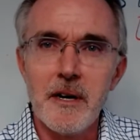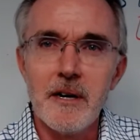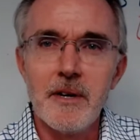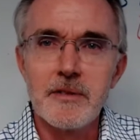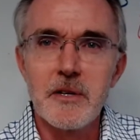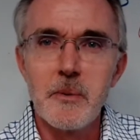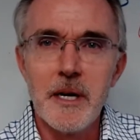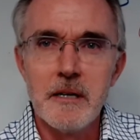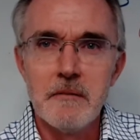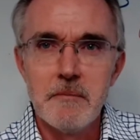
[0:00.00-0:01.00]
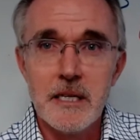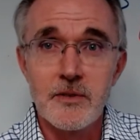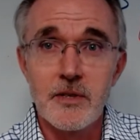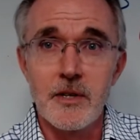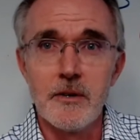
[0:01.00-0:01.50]
of SD-WAN is
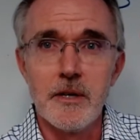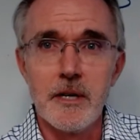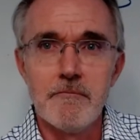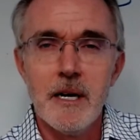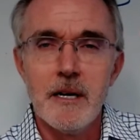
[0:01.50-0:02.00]
security.